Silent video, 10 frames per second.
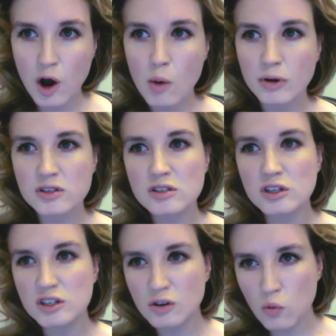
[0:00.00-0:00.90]
but since
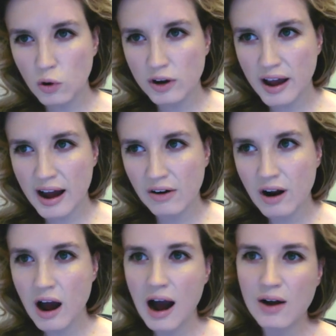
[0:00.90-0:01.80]
it didn't work out,
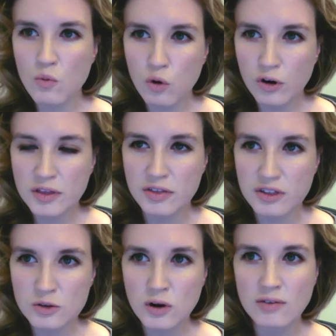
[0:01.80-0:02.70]
I worry that
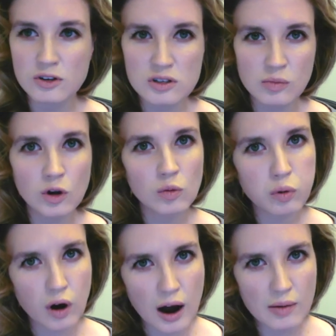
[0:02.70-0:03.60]
this would have a similar
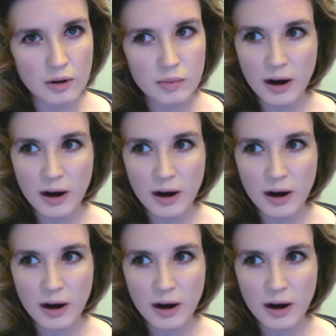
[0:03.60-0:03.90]
problem.